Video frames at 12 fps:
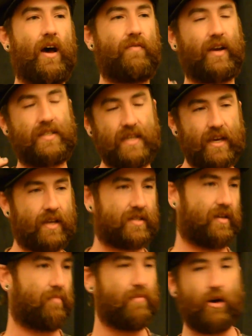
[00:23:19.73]
ideas
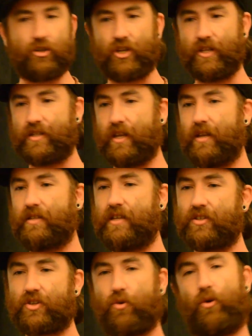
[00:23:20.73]
and emotions and
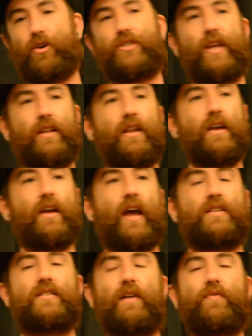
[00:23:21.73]
discourse and
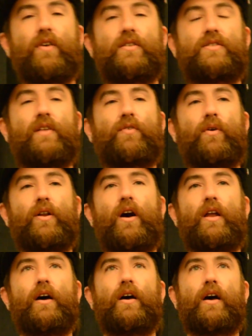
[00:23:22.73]
stuff going
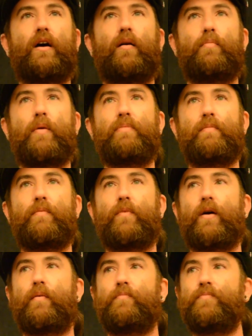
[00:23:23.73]
on, a bit
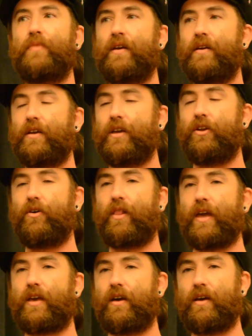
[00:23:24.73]
a
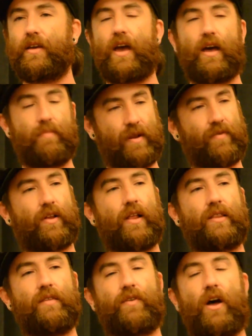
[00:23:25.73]
bit of a
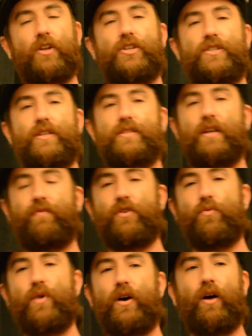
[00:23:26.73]
collective consciousness, if
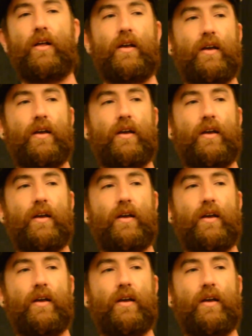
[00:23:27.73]
you will.